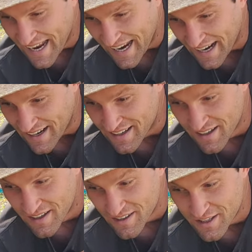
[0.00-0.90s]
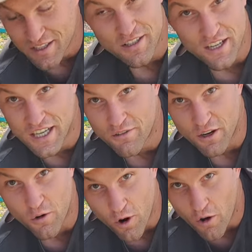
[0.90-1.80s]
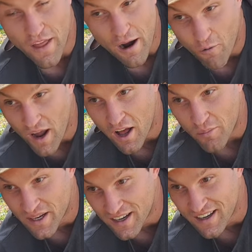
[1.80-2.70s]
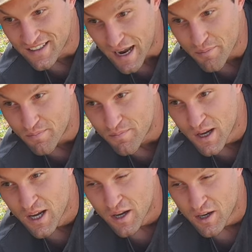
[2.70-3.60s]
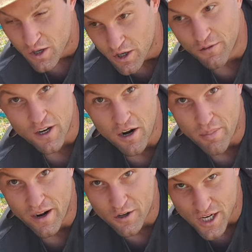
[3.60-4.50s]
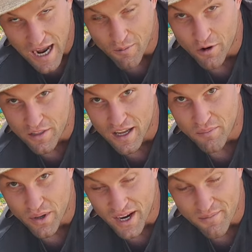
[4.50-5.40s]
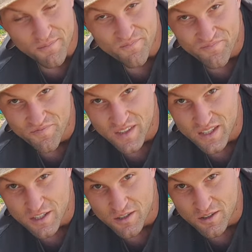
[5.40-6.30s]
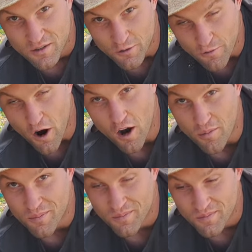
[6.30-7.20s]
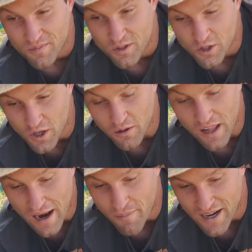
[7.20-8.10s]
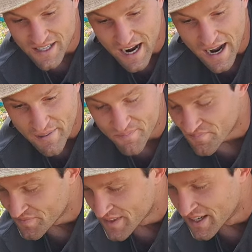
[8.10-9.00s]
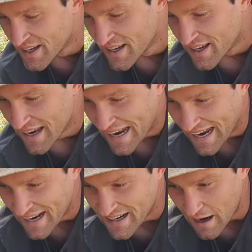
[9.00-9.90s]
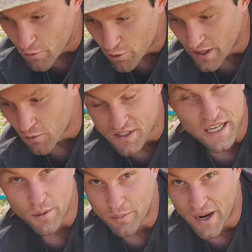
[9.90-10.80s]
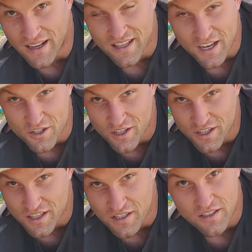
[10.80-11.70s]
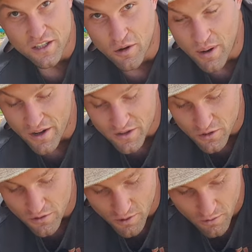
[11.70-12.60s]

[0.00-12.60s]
and this didn't even grow that well because I could have done a better job with it, but the farm took a lot of my time, and I really wasn't able to pay attention to this until about two,